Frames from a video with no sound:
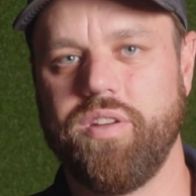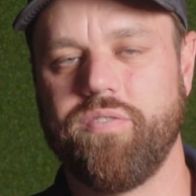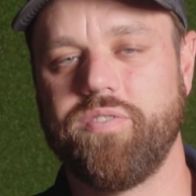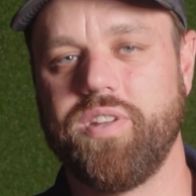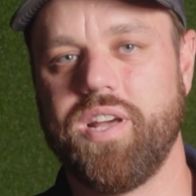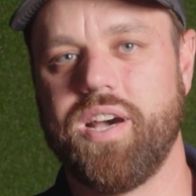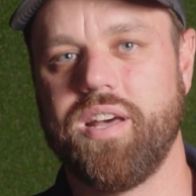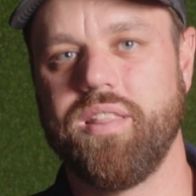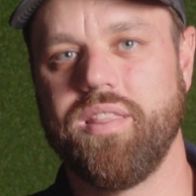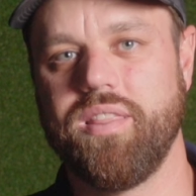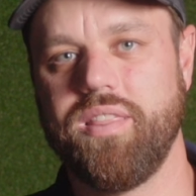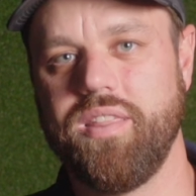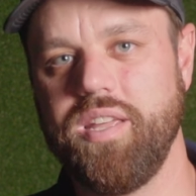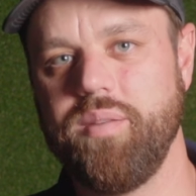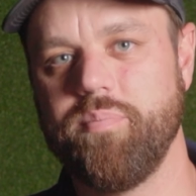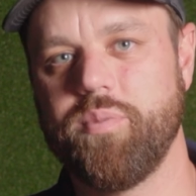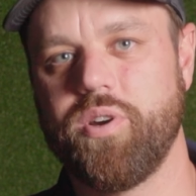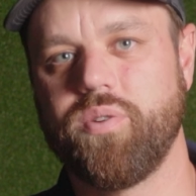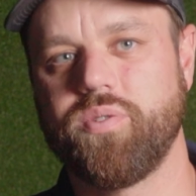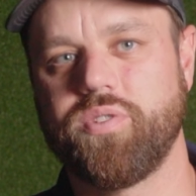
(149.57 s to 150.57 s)
if not
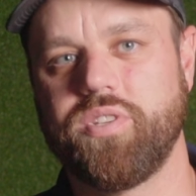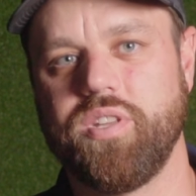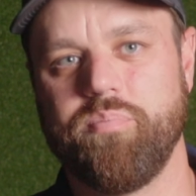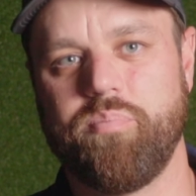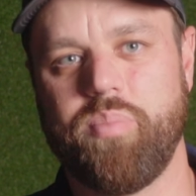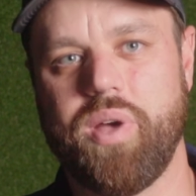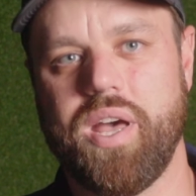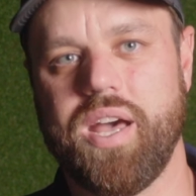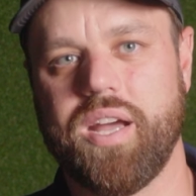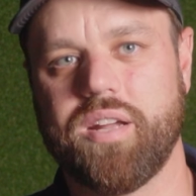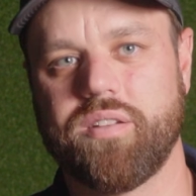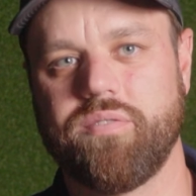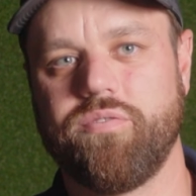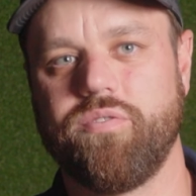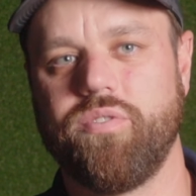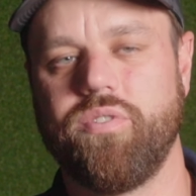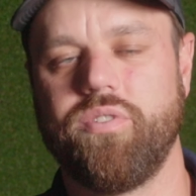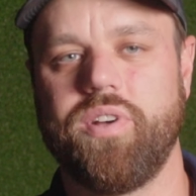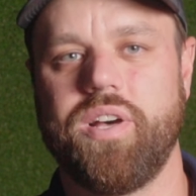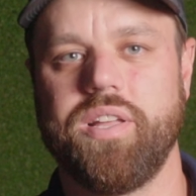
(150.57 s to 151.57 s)
the most
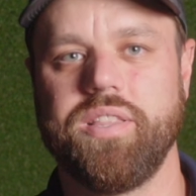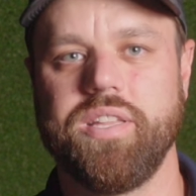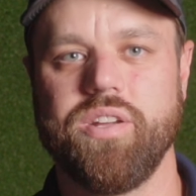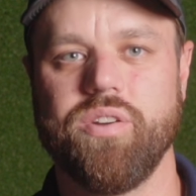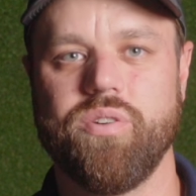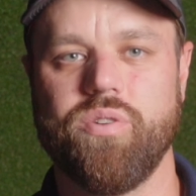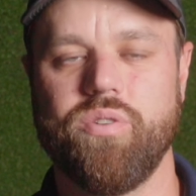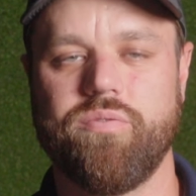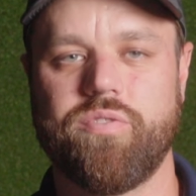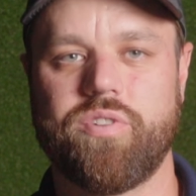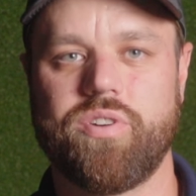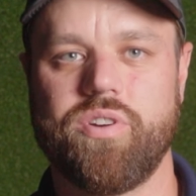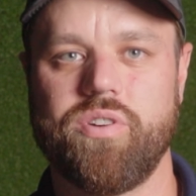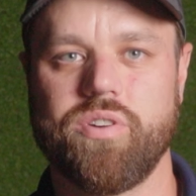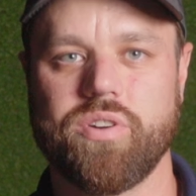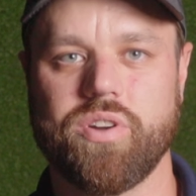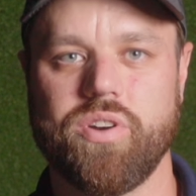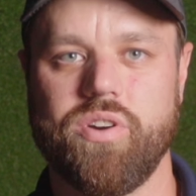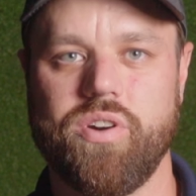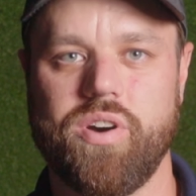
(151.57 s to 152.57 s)
impactful on the
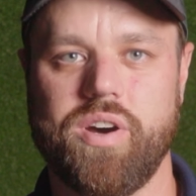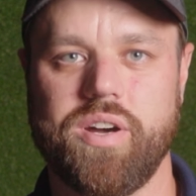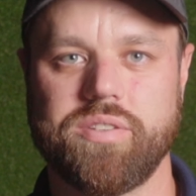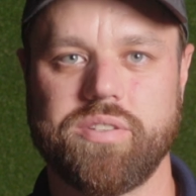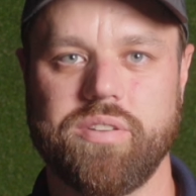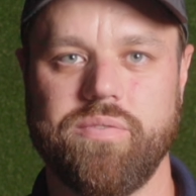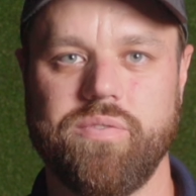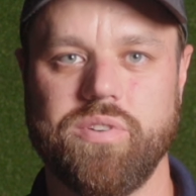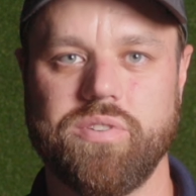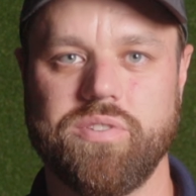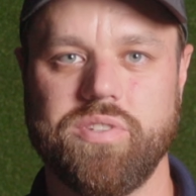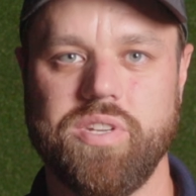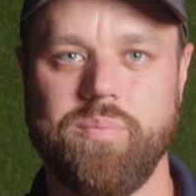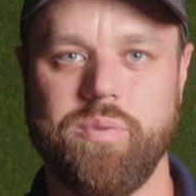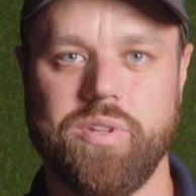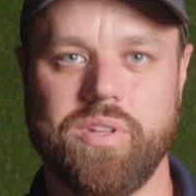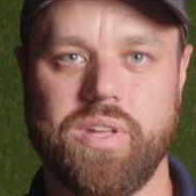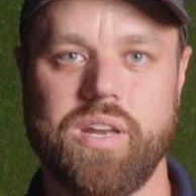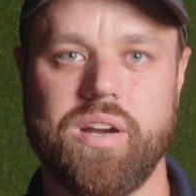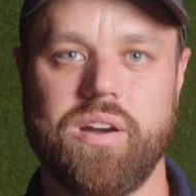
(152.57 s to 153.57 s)
overall cost of your
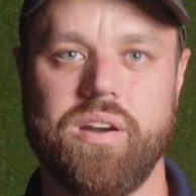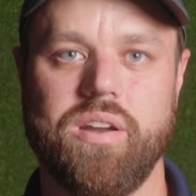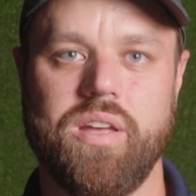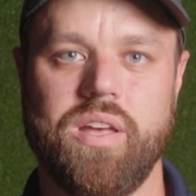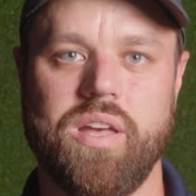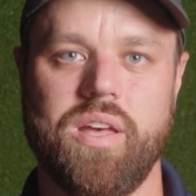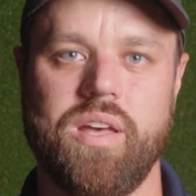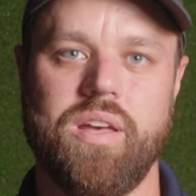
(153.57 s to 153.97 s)
simulator.